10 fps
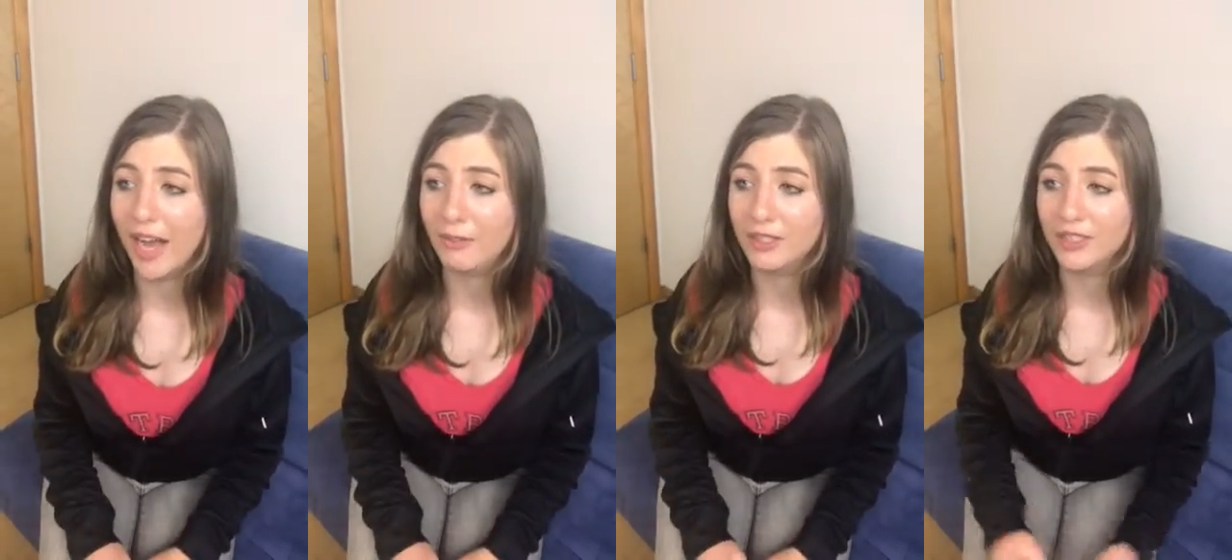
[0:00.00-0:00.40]

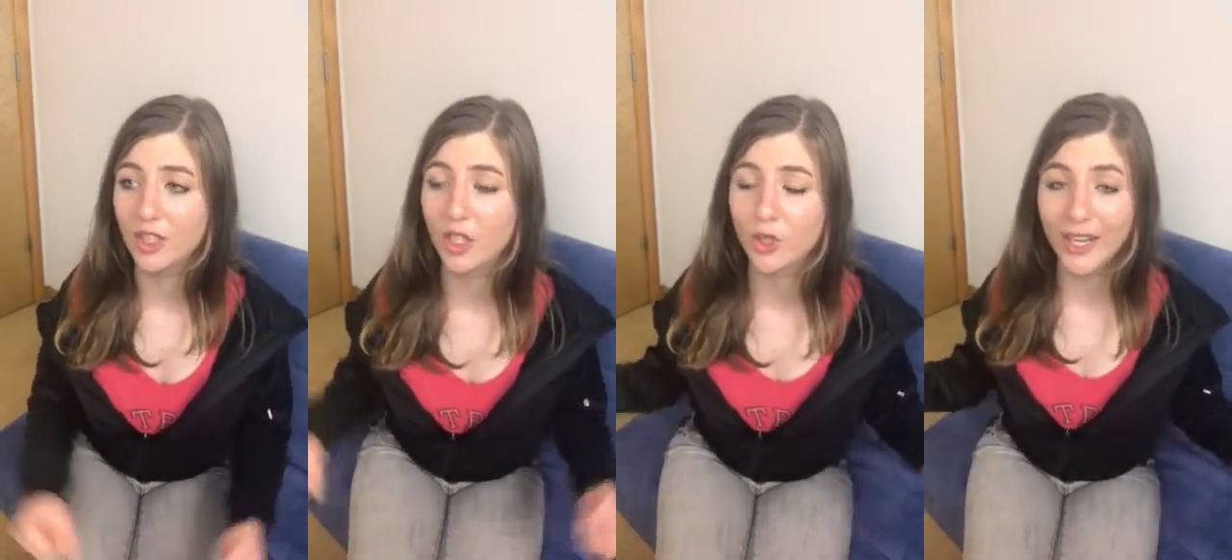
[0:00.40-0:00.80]
I
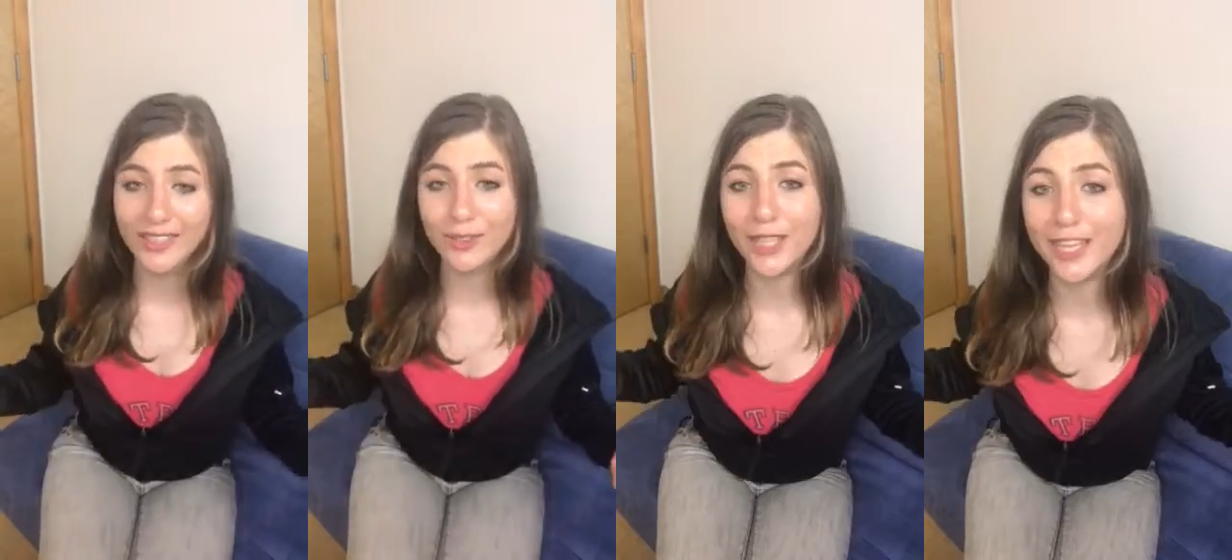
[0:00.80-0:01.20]
was
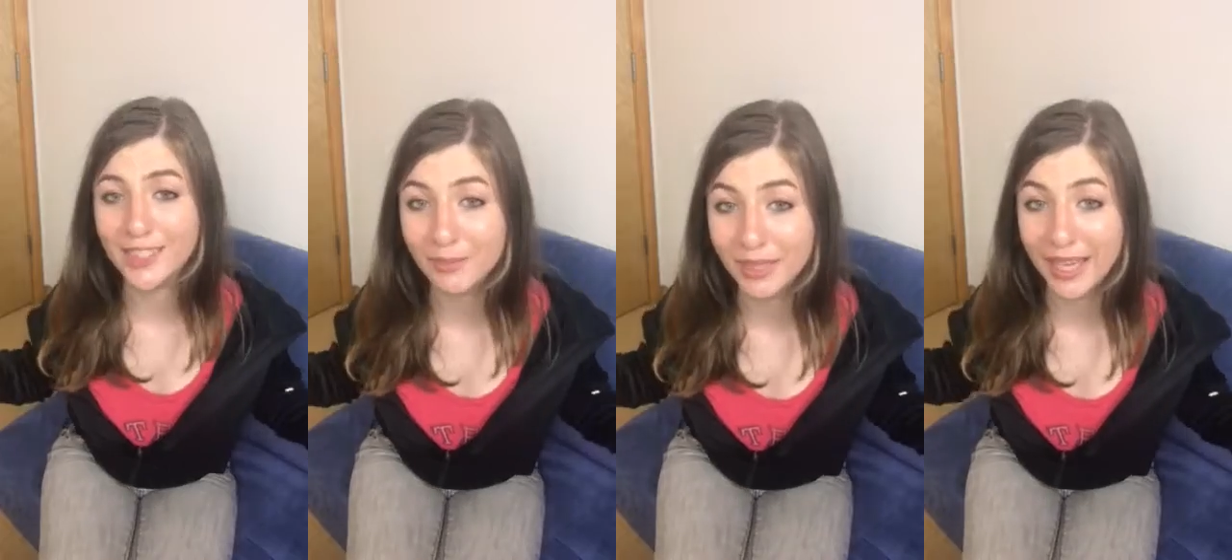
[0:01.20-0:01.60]
trying to take
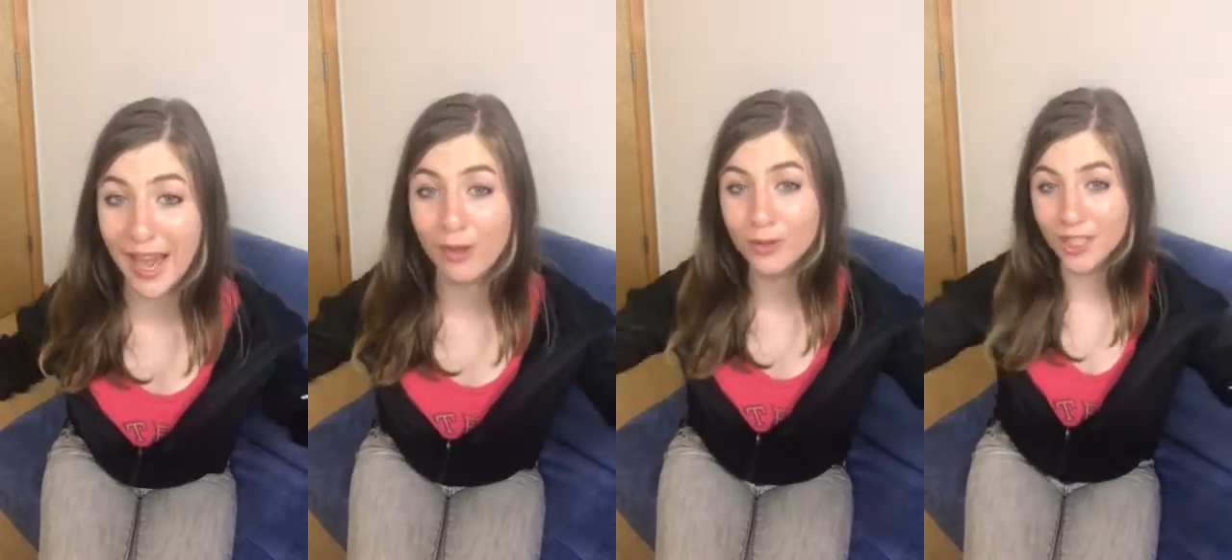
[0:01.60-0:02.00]
something
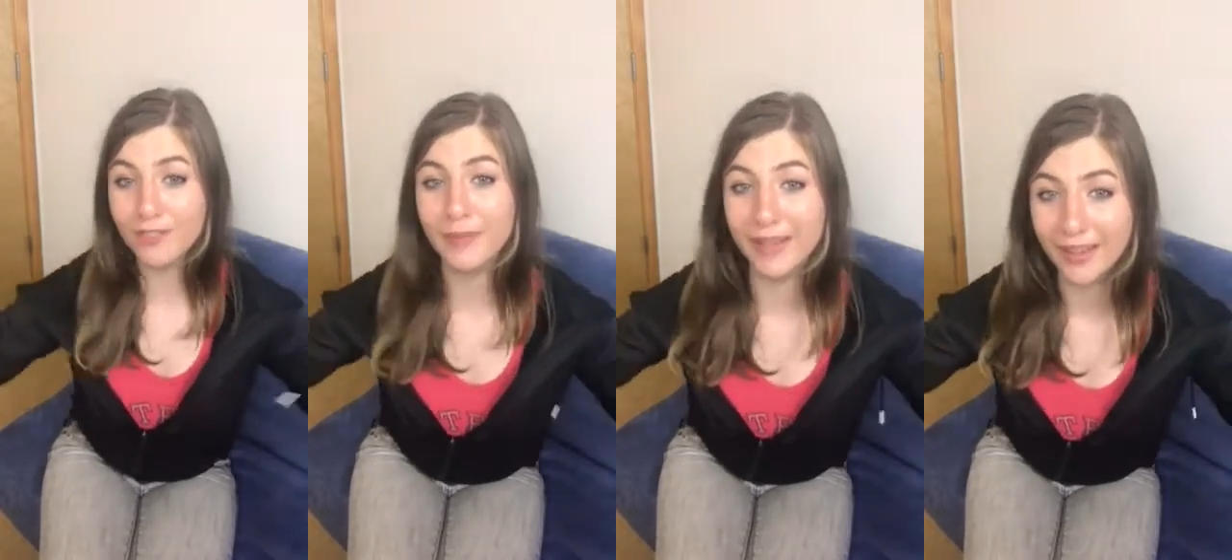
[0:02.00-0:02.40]
out
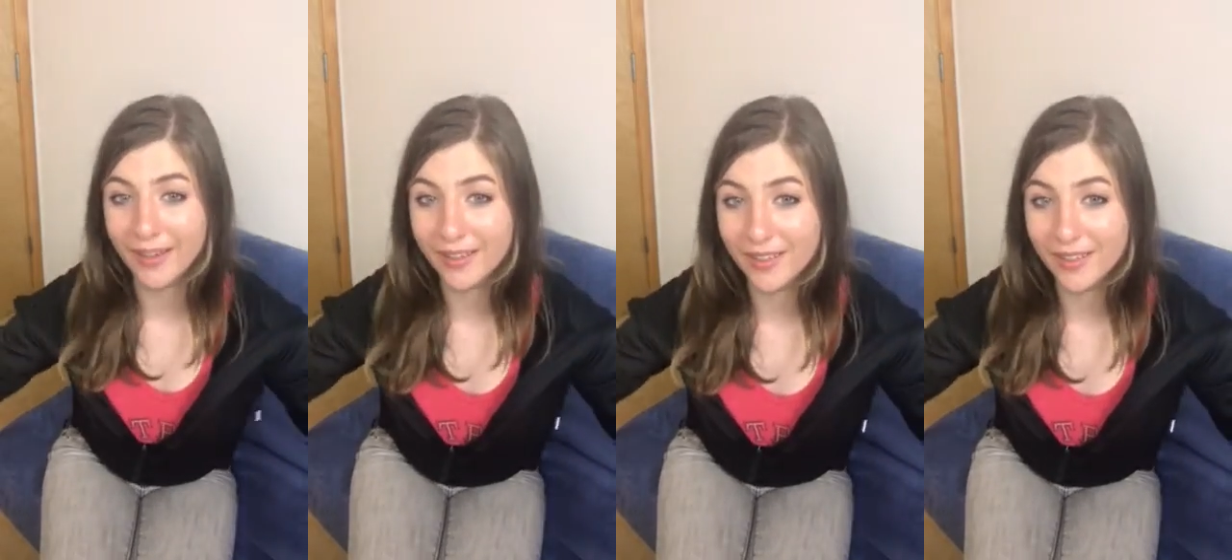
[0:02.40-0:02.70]
of my